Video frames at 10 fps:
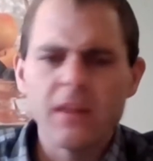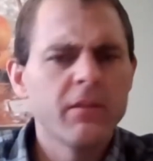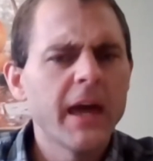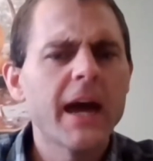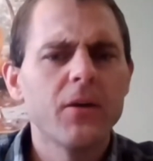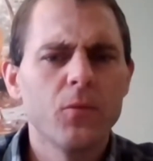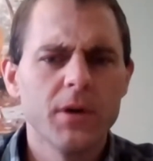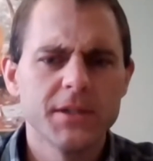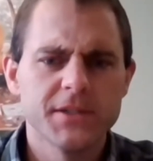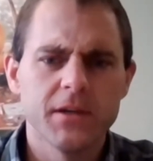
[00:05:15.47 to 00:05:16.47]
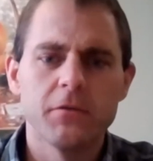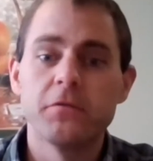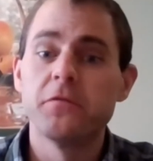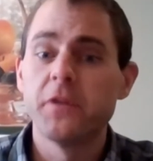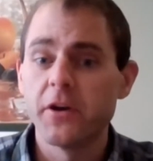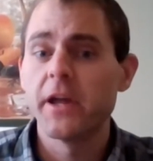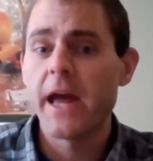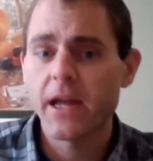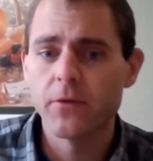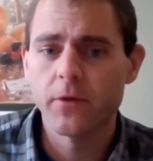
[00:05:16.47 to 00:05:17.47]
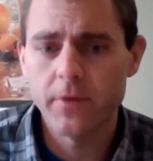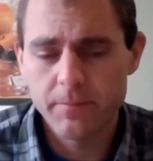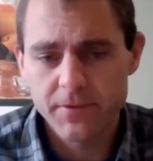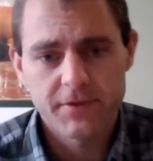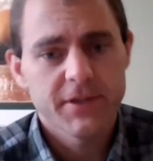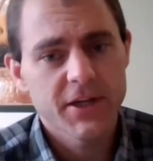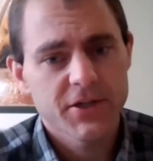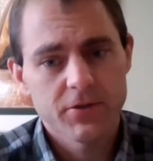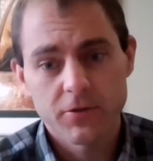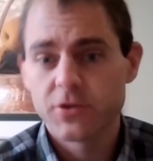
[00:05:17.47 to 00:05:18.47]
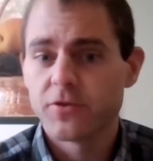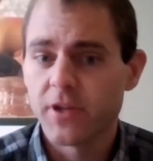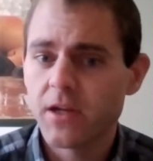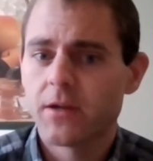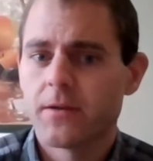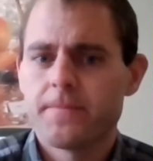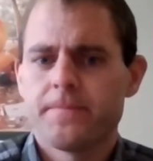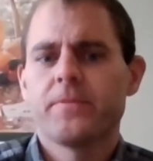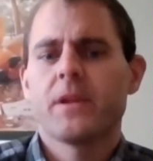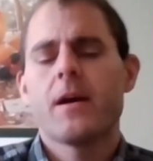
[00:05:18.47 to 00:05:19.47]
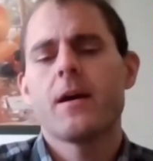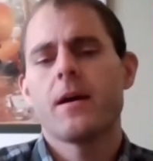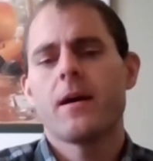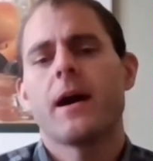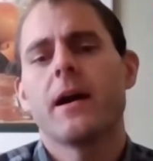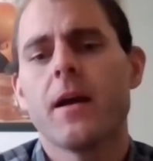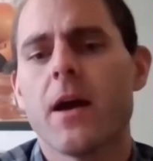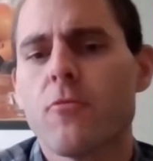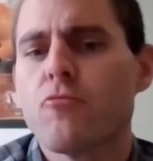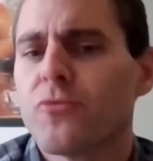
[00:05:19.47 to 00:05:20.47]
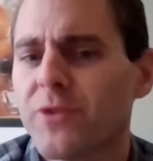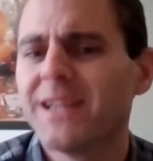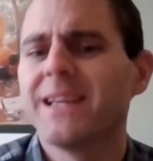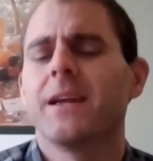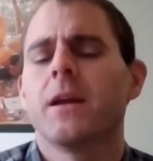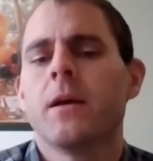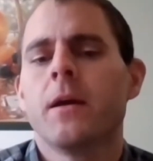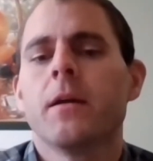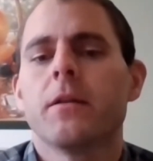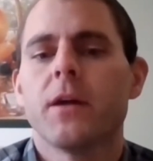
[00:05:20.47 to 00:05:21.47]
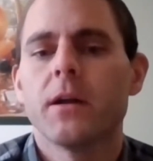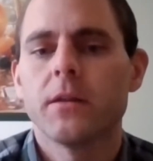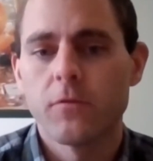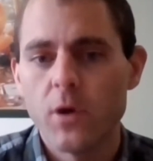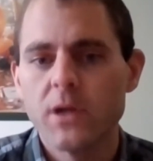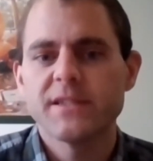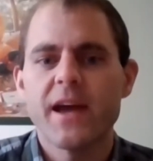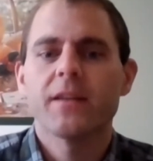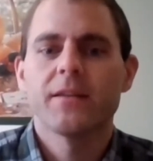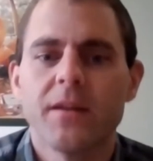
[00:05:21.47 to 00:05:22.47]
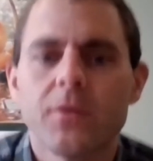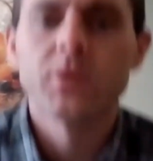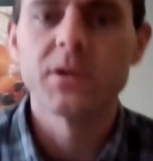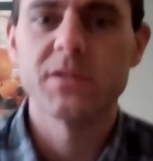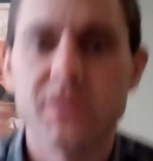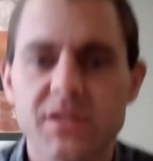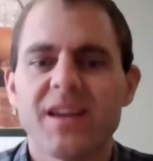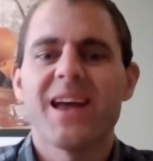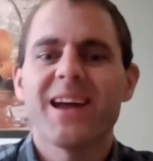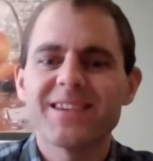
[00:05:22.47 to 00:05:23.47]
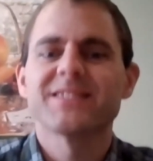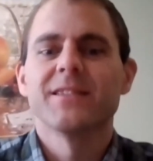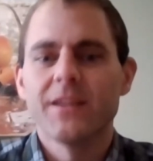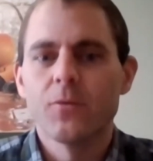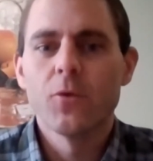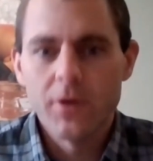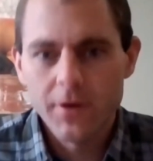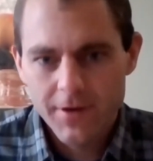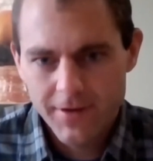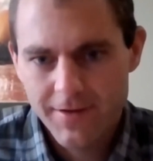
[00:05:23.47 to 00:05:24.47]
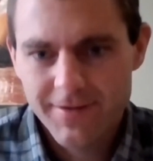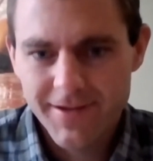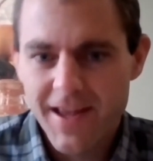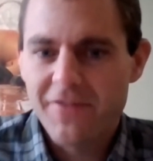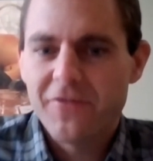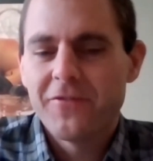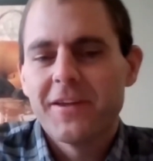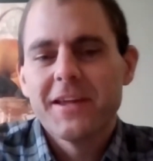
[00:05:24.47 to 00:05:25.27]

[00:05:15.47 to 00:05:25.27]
That was a very accurate representation, don't you think? I really thought the voice acting was excellent work, if